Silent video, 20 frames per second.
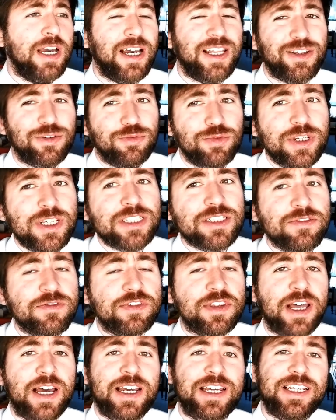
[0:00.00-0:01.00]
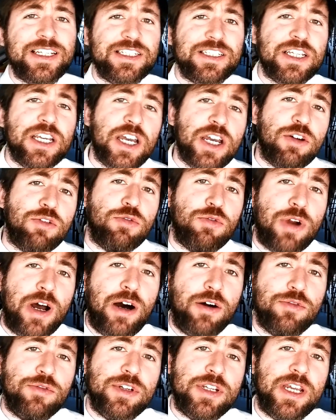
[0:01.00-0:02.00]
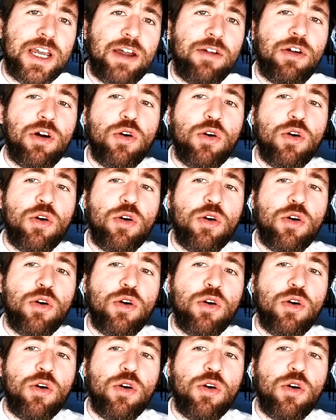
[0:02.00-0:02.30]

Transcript: And the reason for that is rounding error.